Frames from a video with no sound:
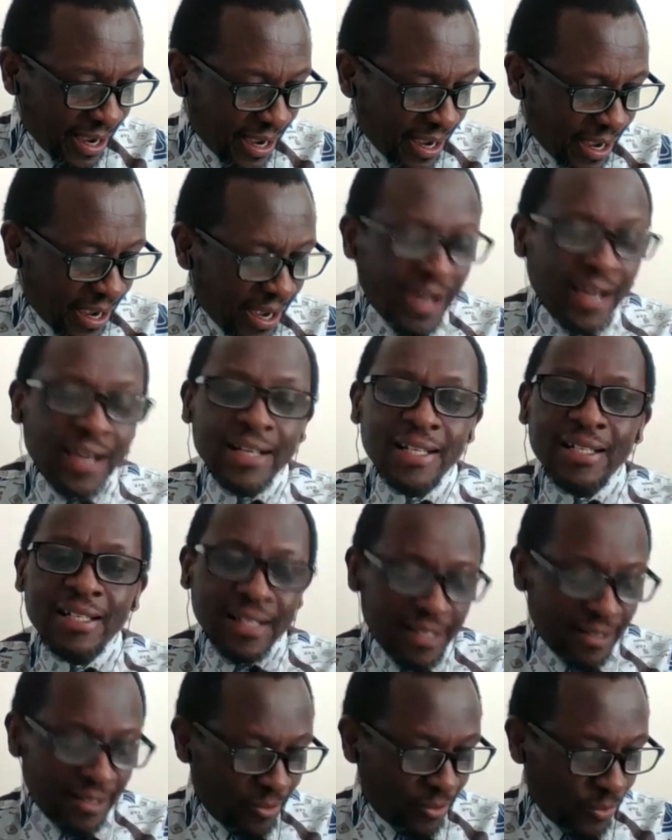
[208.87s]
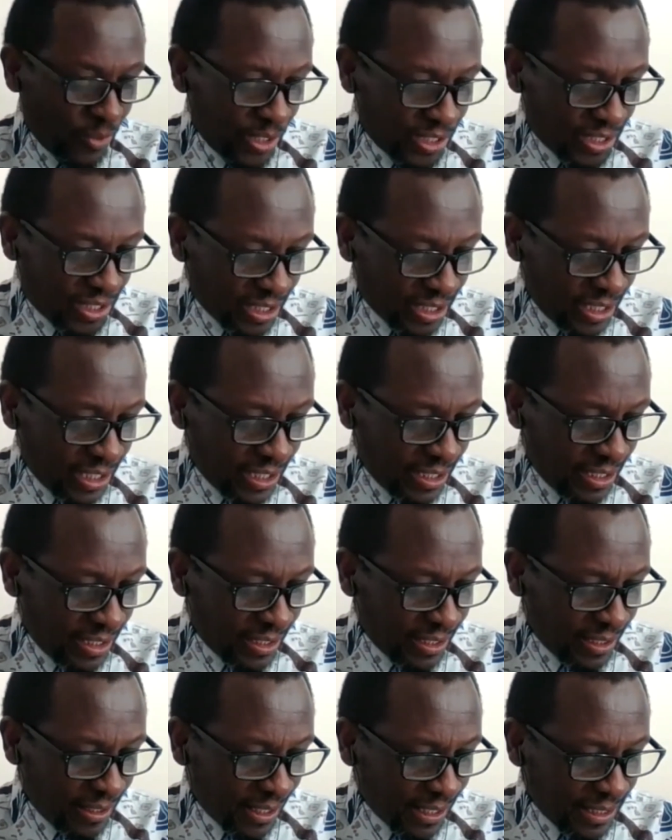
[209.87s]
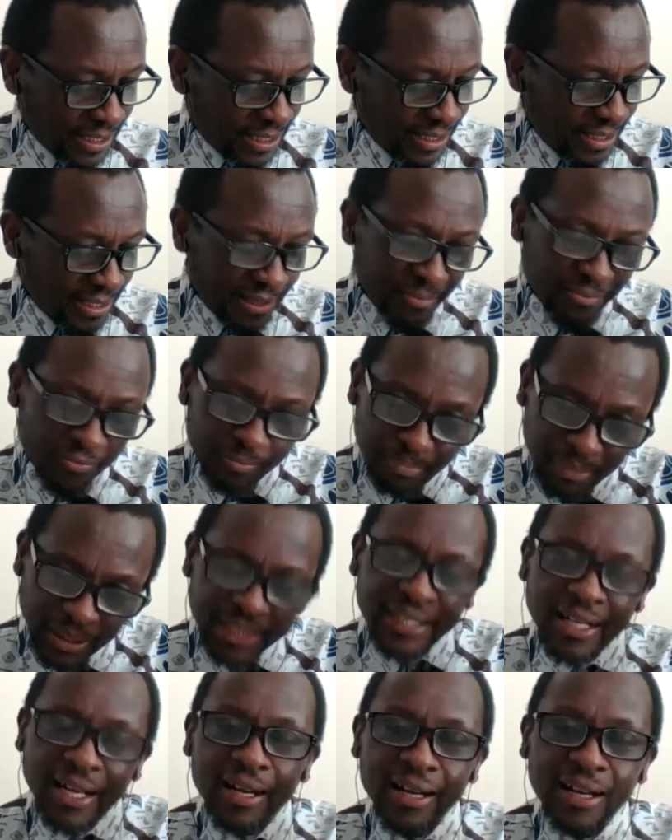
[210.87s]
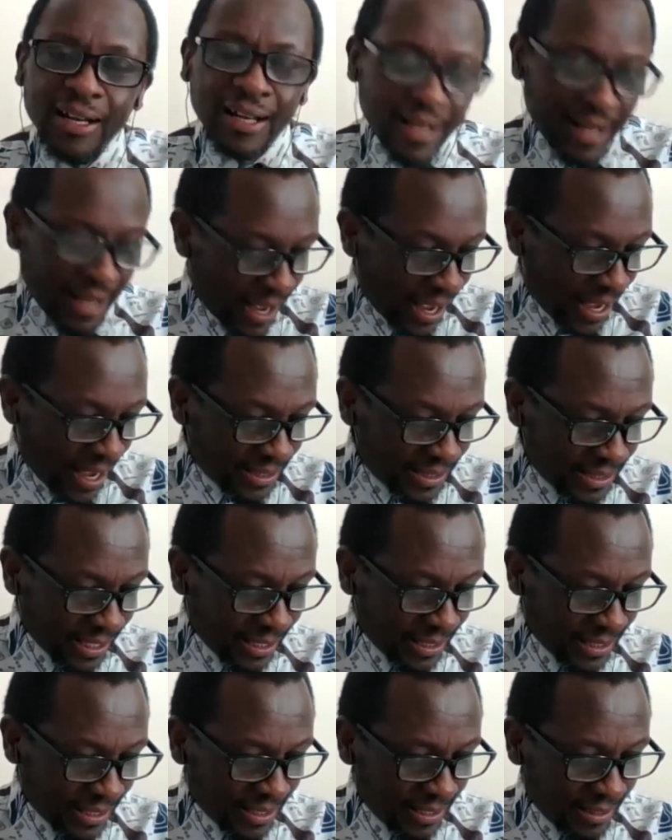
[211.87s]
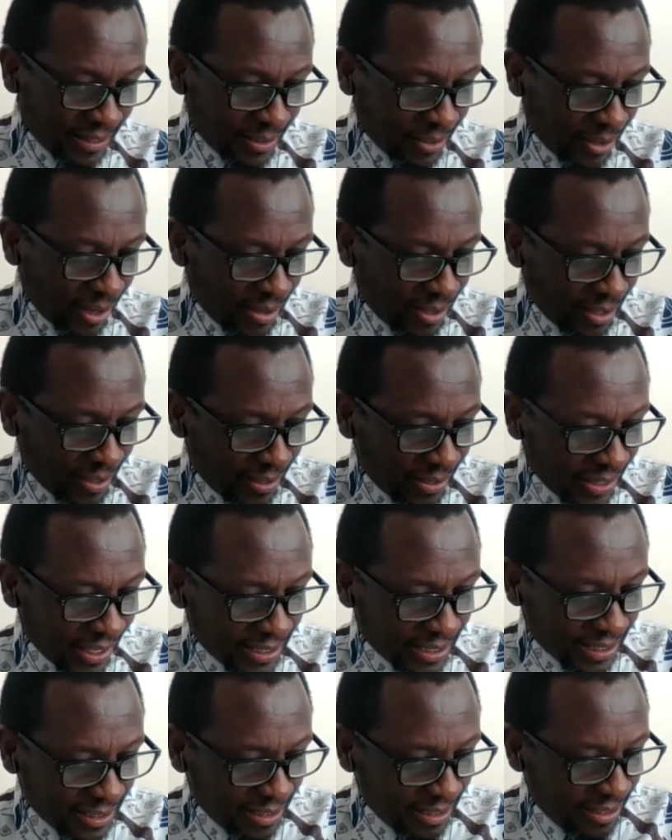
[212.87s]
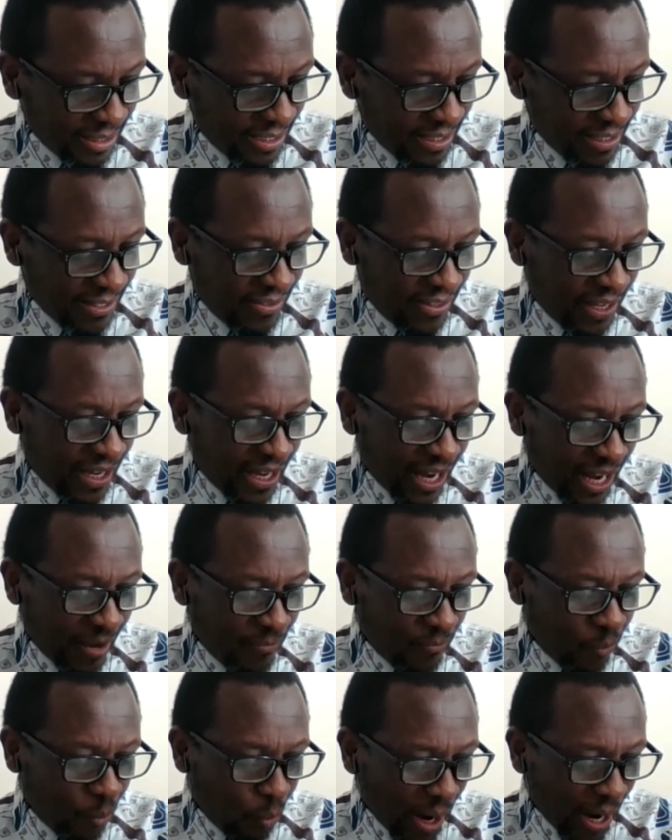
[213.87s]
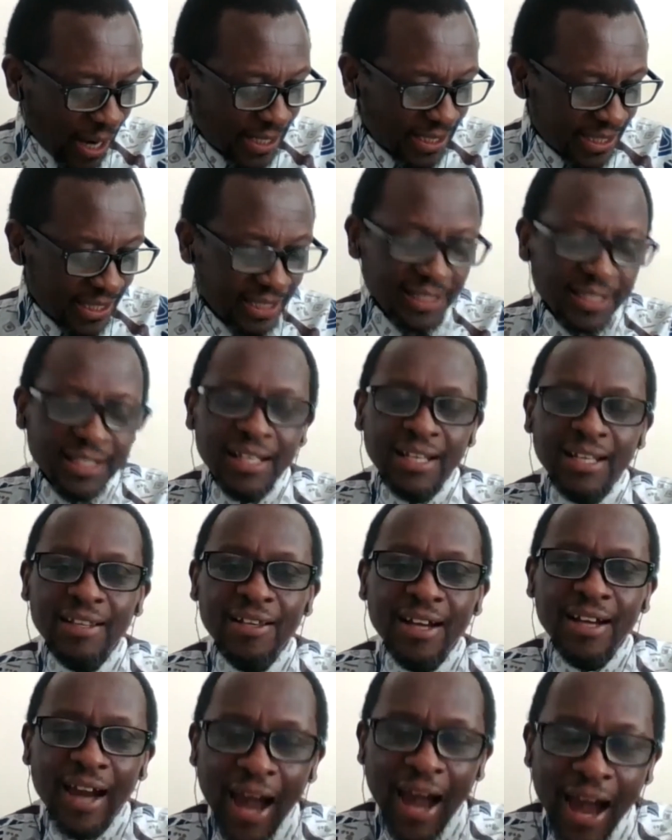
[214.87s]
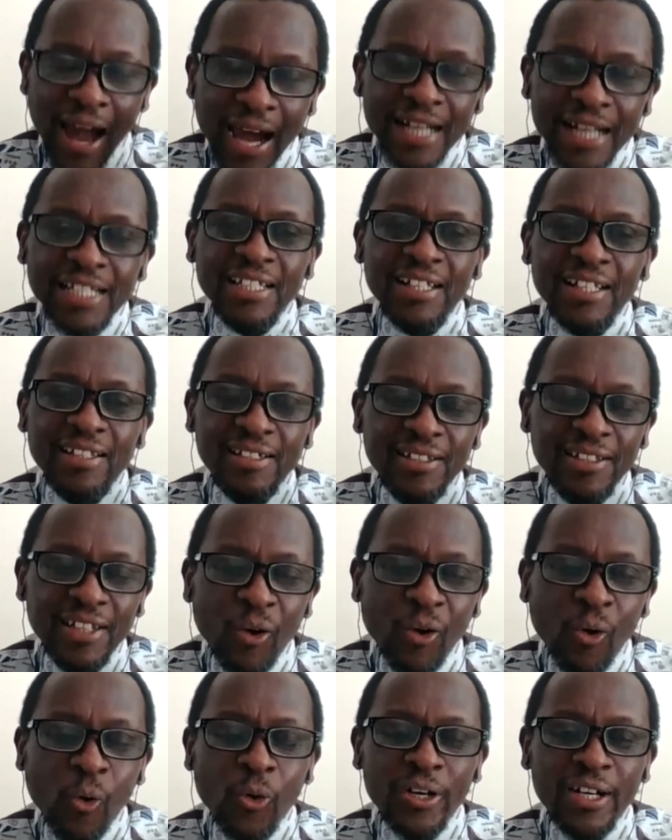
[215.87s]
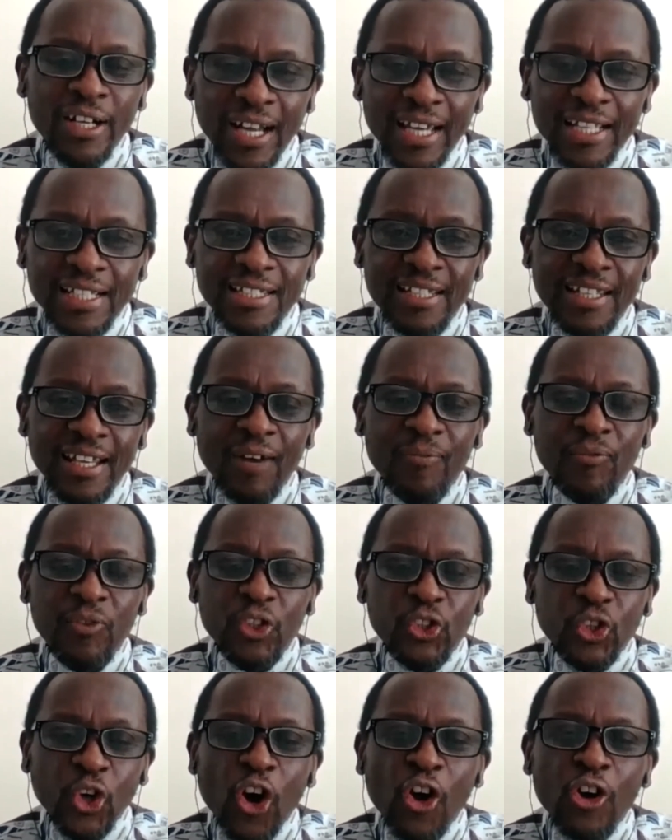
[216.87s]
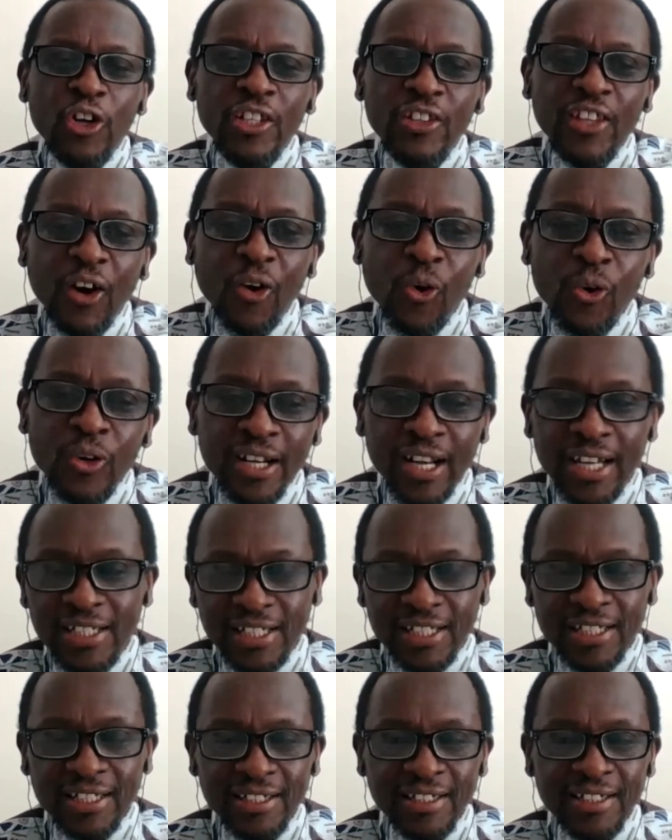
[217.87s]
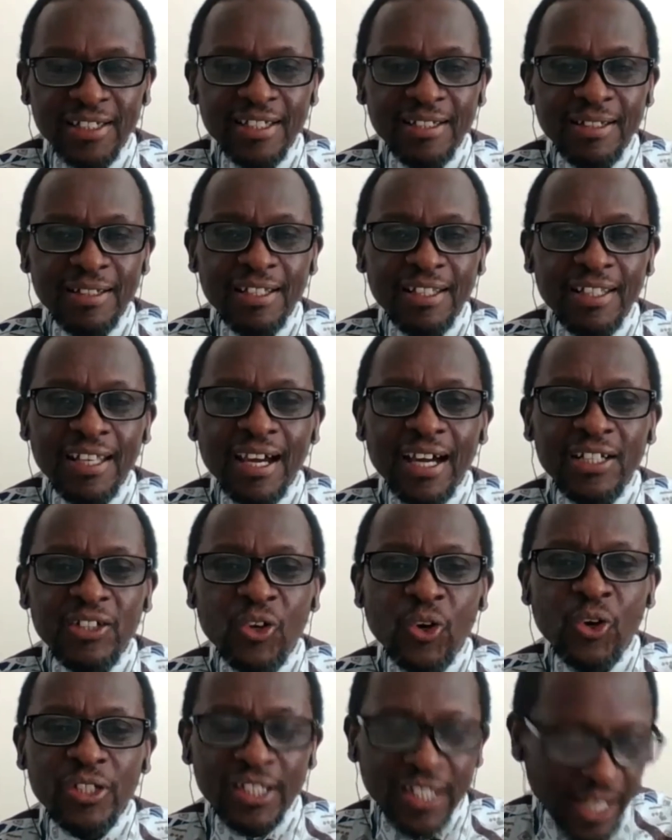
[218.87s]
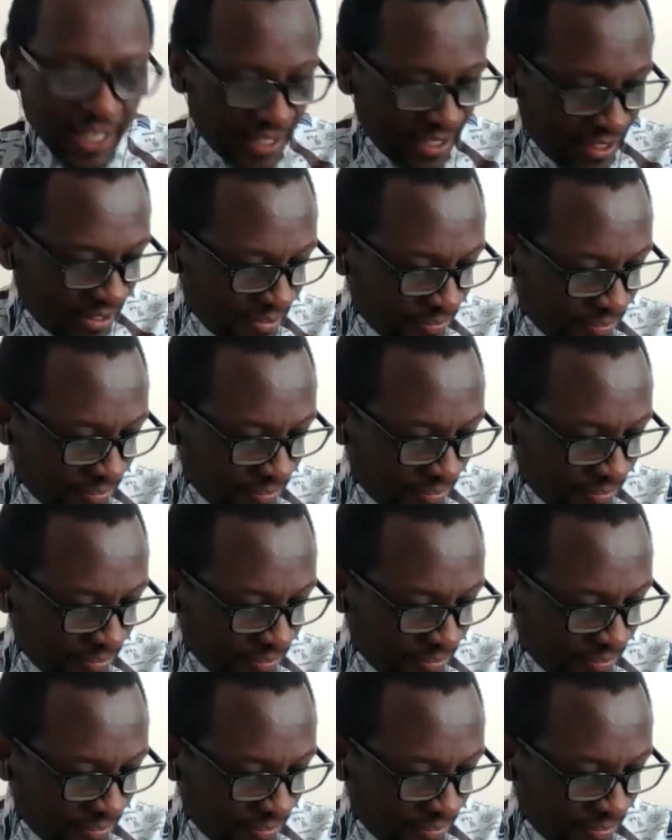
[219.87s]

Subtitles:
And we see that Peter answered that they have worked hard the whole night. They have toiled the whole night. They had got nothing.